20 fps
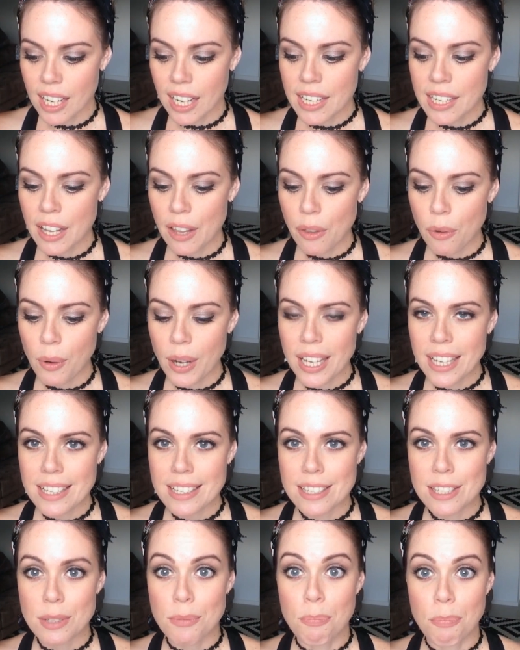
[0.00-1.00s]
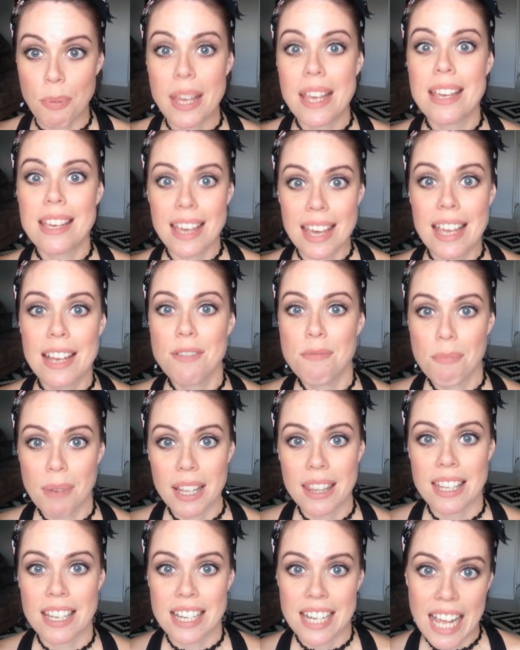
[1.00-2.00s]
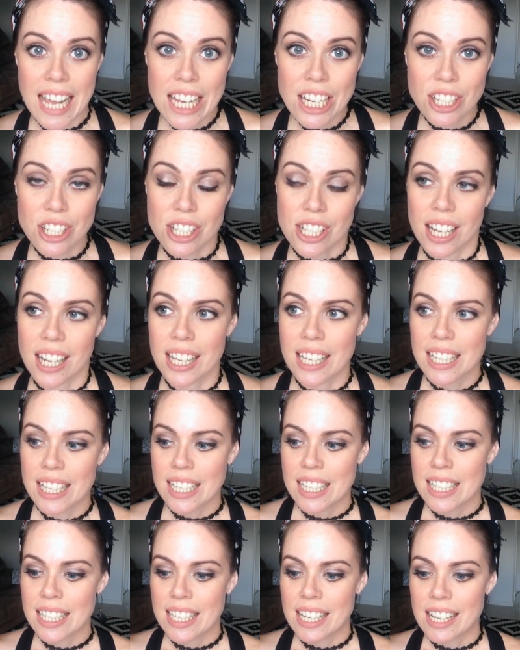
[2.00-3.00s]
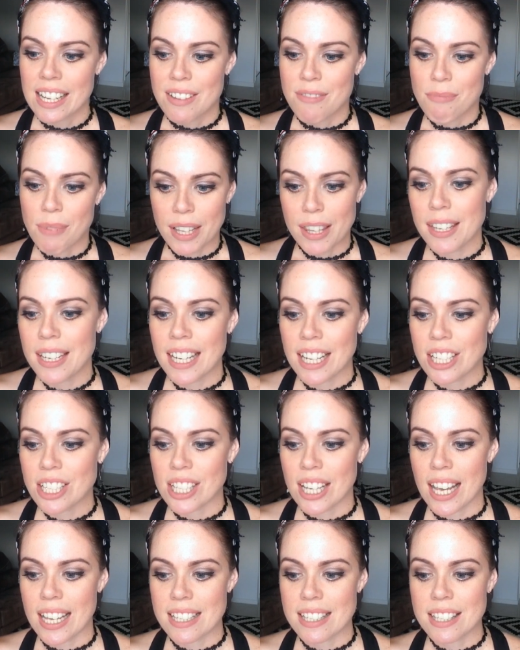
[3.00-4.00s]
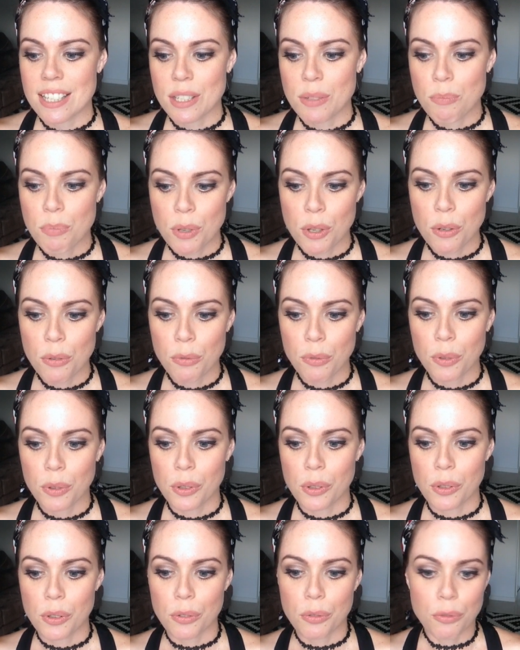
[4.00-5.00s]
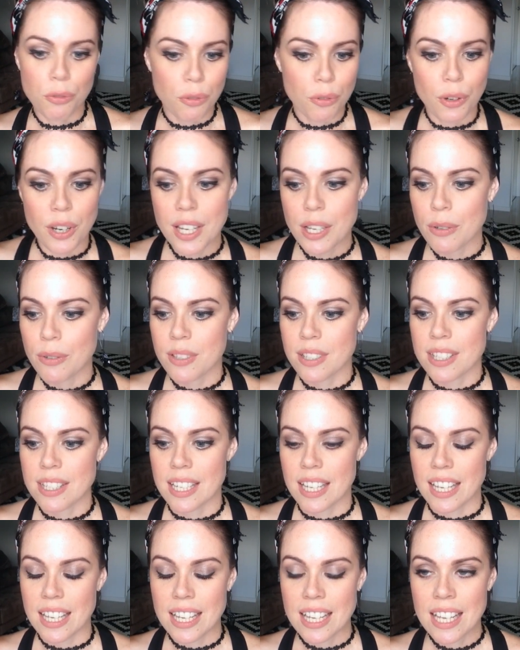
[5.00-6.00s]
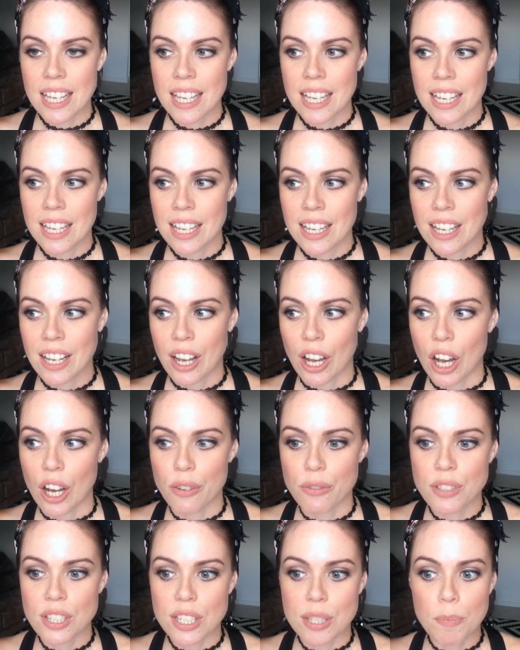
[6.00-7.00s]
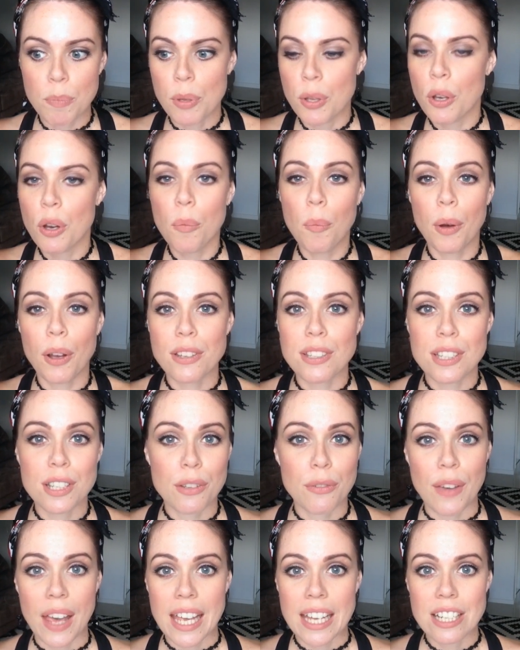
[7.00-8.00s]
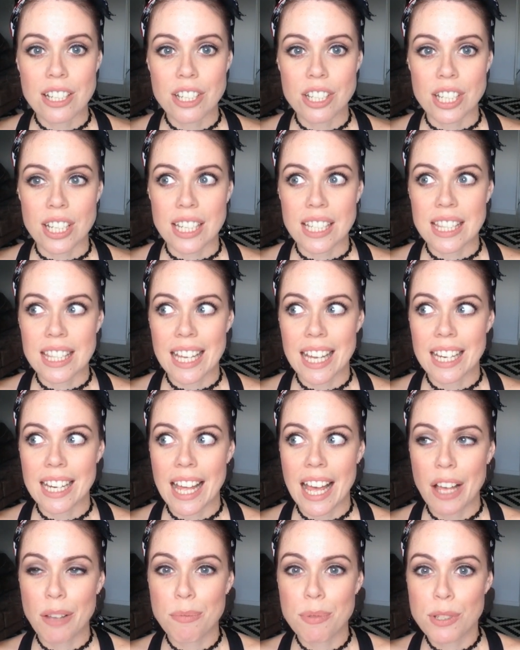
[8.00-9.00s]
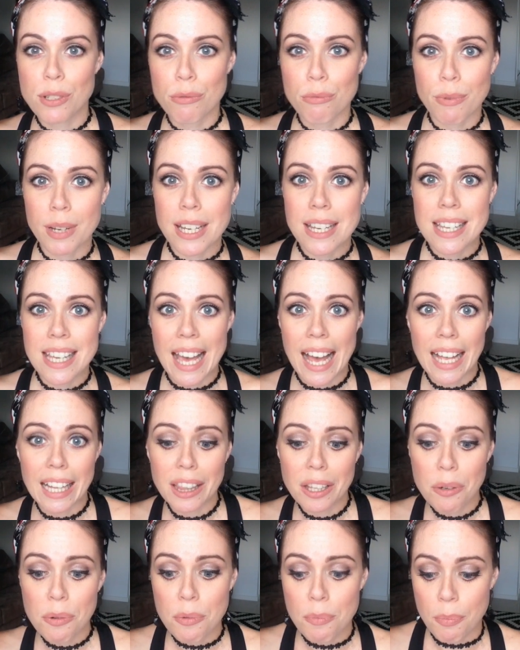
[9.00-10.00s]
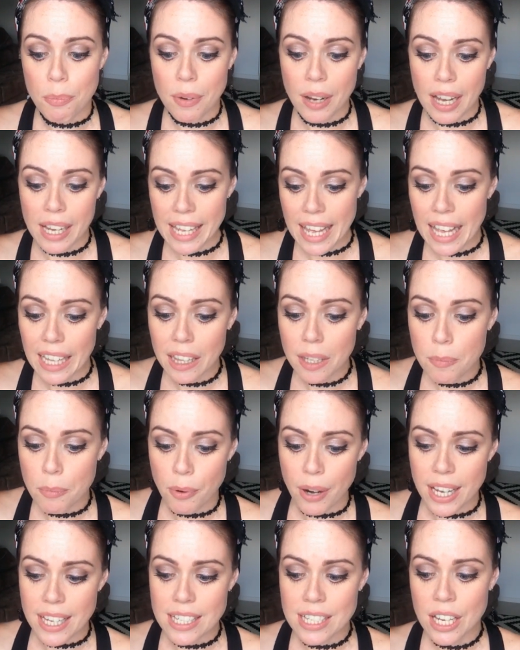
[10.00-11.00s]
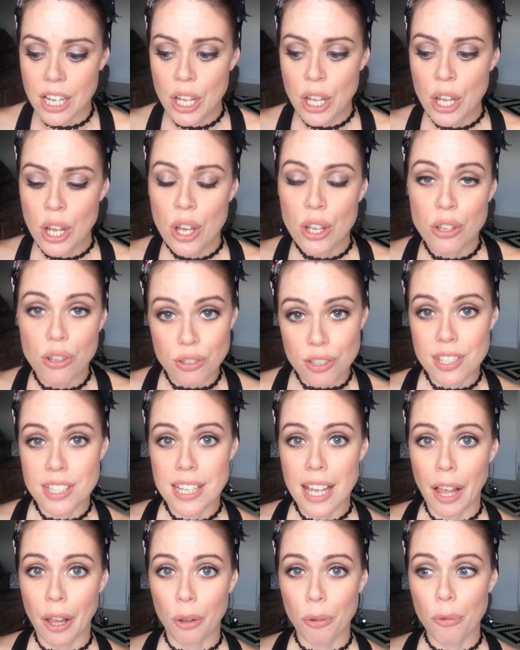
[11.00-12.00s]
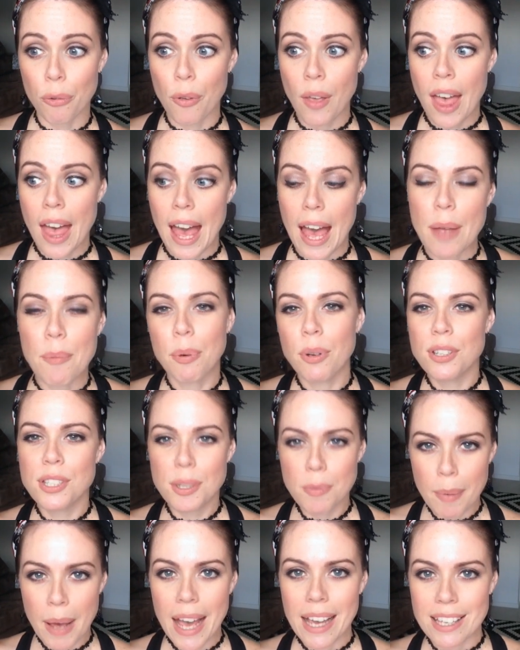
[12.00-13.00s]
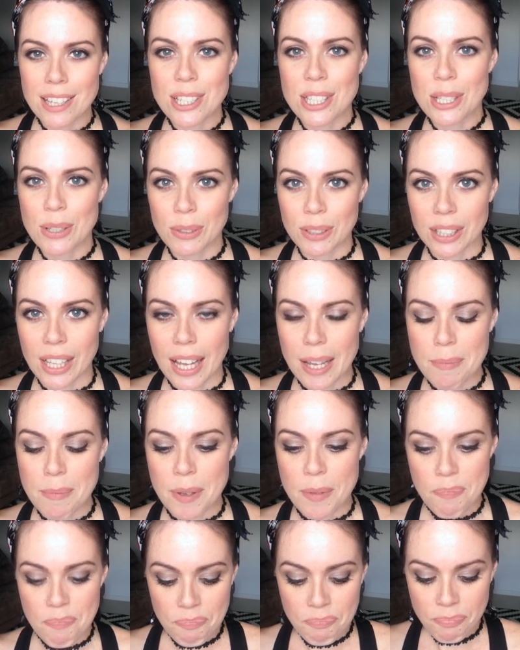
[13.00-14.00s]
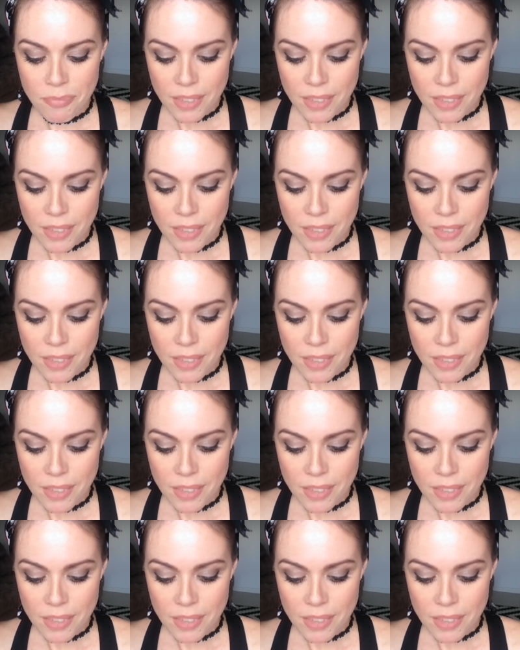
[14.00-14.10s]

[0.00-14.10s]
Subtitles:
Another way is being in Mother Nature. Mother Nature has this beautiful frequency of just pure positive energy that helps to recalibrate yourself and put you back into alignment.